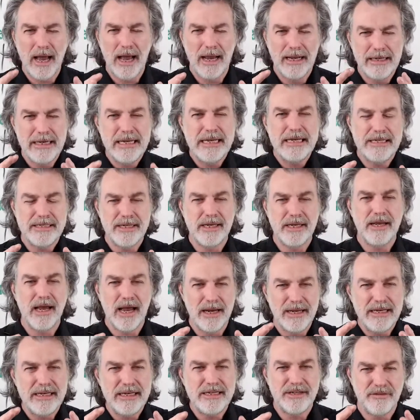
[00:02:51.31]
I need
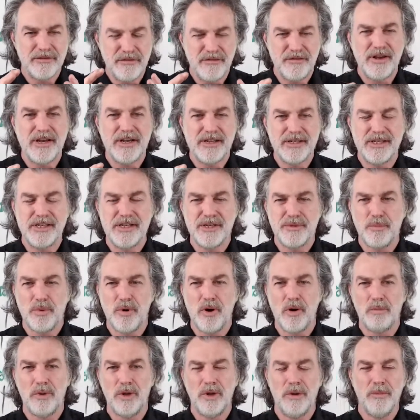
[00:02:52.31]
to fix this
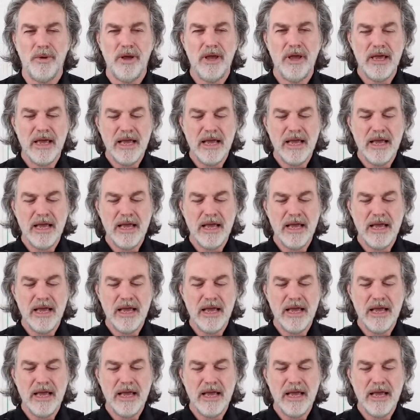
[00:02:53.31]
problem.